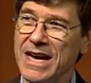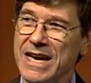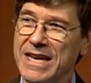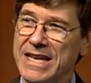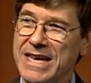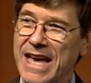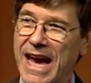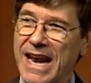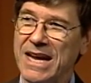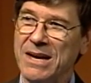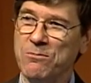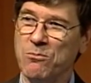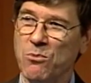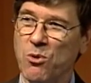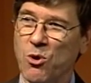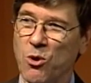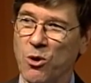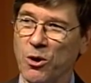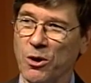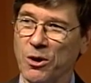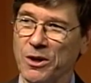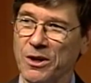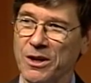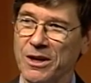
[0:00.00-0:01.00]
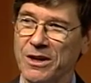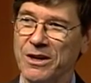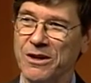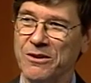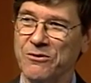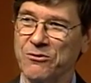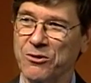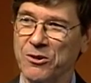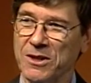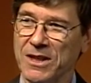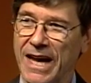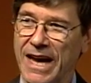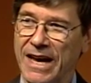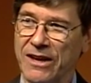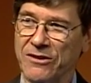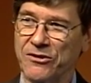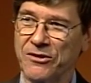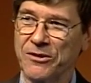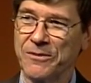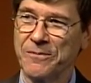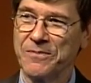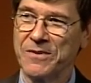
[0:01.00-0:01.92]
getting more for less